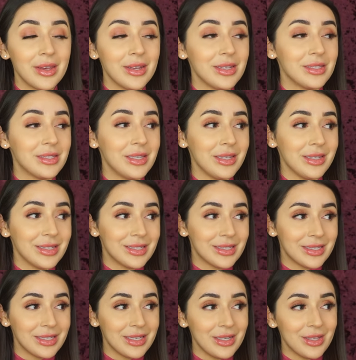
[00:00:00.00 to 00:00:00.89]
It is the
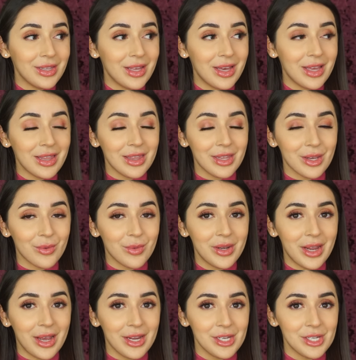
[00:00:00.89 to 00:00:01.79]
Stila
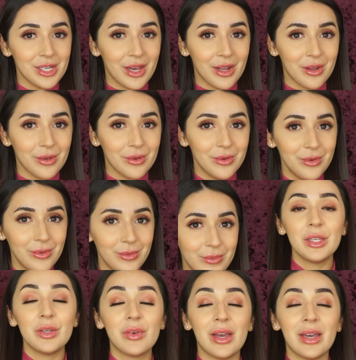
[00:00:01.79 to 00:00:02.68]
Liquid Eyeshadow.
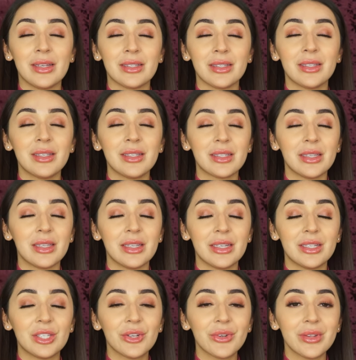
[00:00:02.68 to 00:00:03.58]
You guys, this is
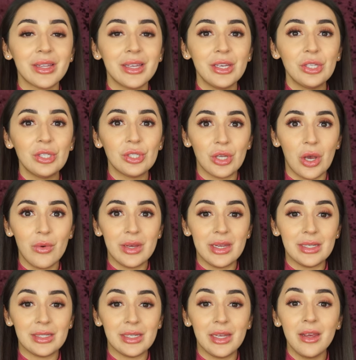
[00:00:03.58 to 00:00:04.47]
literally so
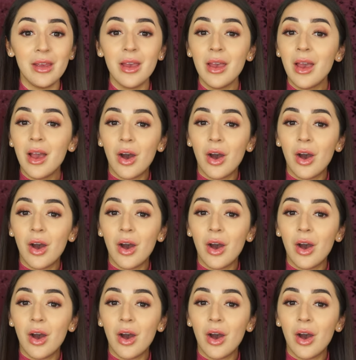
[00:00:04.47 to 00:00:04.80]
easy.